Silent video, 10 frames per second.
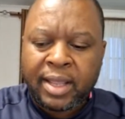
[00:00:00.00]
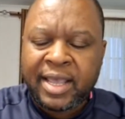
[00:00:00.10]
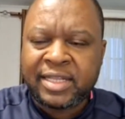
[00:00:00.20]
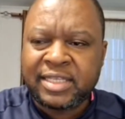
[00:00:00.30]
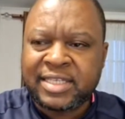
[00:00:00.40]

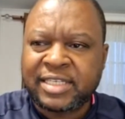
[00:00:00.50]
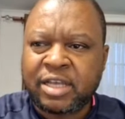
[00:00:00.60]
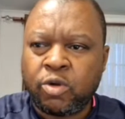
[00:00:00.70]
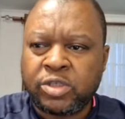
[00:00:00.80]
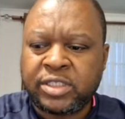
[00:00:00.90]
And these guys
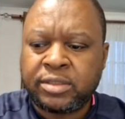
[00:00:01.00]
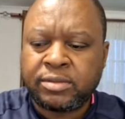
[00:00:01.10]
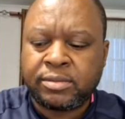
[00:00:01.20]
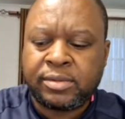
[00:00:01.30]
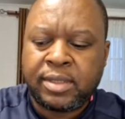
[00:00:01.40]
are lost.
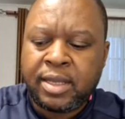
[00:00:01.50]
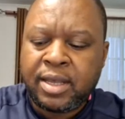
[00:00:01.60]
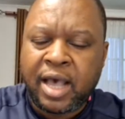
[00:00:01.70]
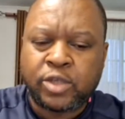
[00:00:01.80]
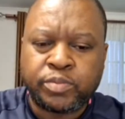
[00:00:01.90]

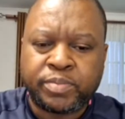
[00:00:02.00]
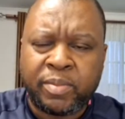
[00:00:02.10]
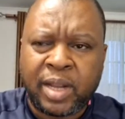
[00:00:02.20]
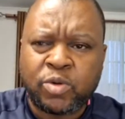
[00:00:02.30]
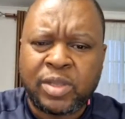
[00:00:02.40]

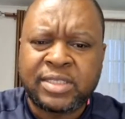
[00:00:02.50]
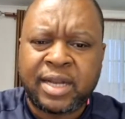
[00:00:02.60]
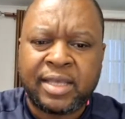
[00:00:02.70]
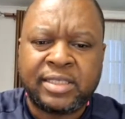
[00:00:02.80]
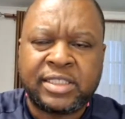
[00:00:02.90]
Superman
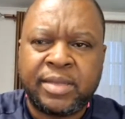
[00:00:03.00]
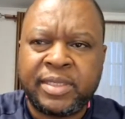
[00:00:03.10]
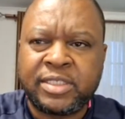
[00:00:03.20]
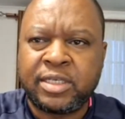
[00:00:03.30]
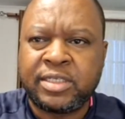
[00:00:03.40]
Wanzira is
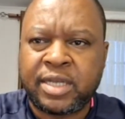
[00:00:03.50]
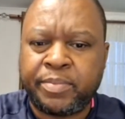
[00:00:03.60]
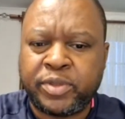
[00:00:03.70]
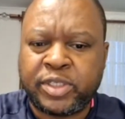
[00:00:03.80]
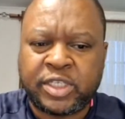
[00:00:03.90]
damaging his
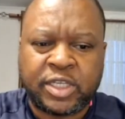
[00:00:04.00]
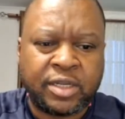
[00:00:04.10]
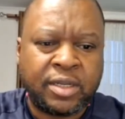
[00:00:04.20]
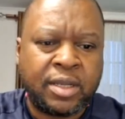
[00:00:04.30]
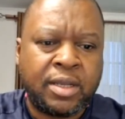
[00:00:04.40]

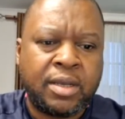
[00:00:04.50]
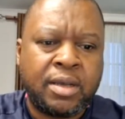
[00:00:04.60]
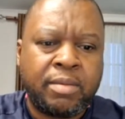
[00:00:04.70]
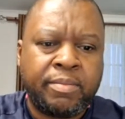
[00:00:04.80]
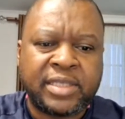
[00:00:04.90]
reputation
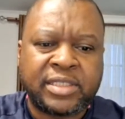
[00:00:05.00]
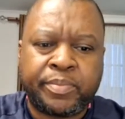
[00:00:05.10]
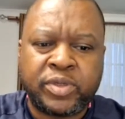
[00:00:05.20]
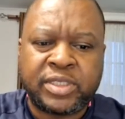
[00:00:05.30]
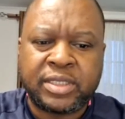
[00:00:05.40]
by
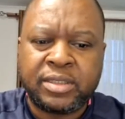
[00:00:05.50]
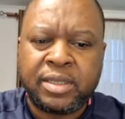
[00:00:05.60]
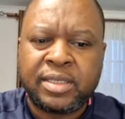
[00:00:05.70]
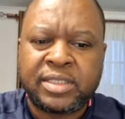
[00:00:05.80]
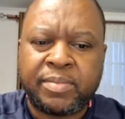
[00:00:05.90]
supporting
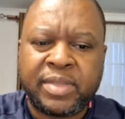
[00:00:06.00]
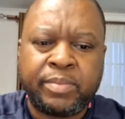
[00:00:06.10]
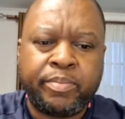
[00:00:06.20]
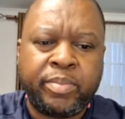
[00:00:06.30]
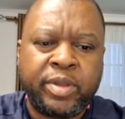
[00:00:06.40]
something